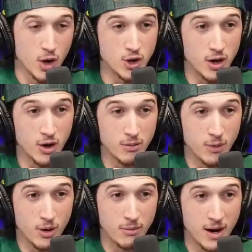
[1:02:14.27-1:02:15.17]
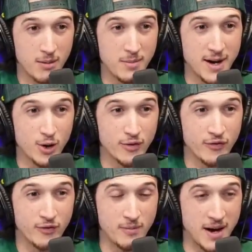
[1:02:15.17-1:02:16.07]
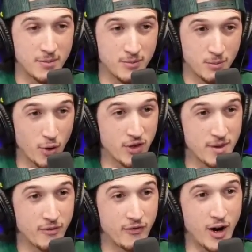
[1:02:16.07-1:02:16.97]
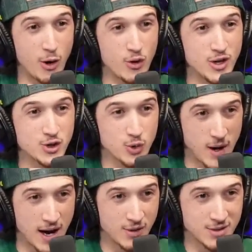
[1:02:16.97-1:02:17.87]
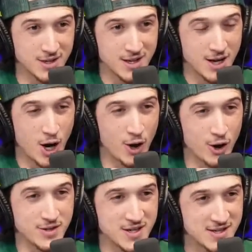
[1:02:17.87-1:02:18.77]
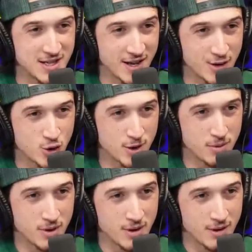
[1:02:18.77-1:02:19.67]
No, our our mom made her. Made, both of them followed us around on our Disneyland trip.